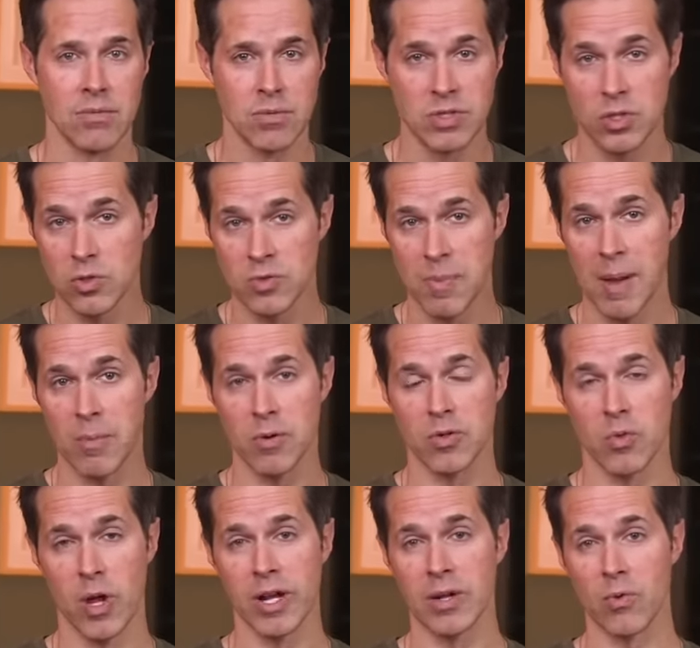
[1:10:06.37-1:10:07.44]
with
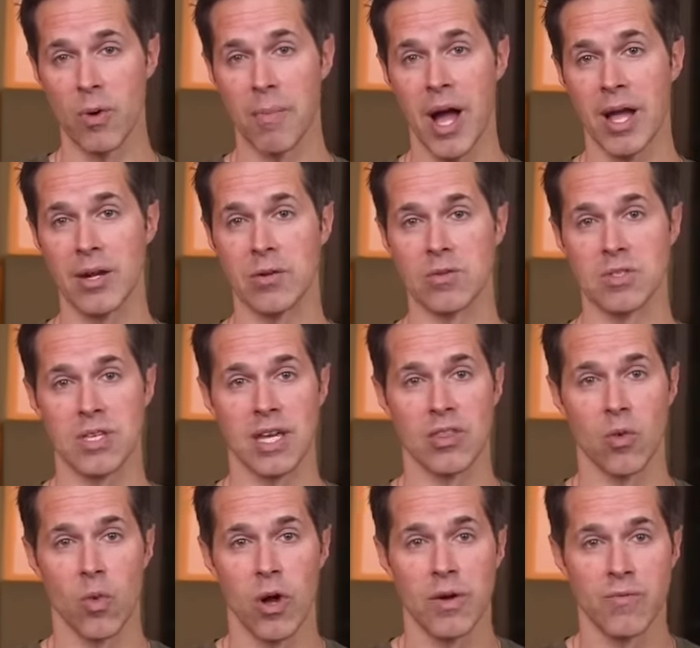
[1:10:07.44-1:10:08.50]
newspapers running reminders like
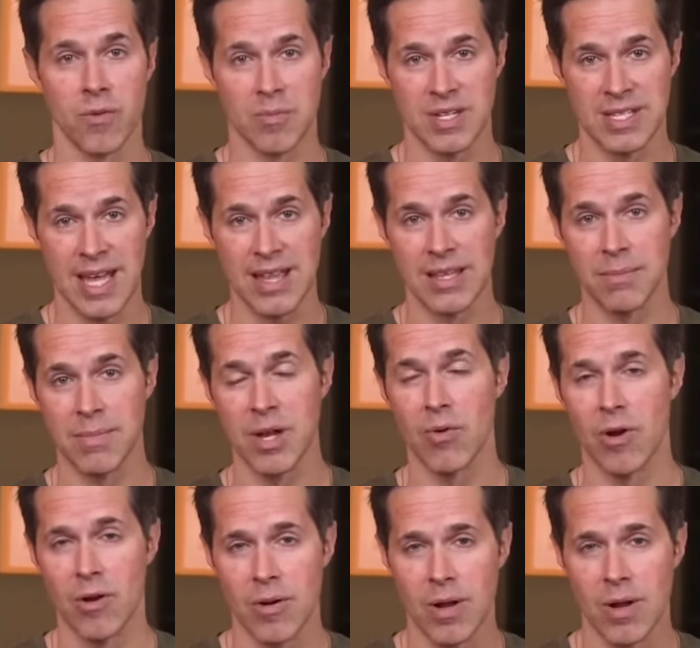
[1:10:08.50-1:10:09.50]
the one from the Daily Mirror.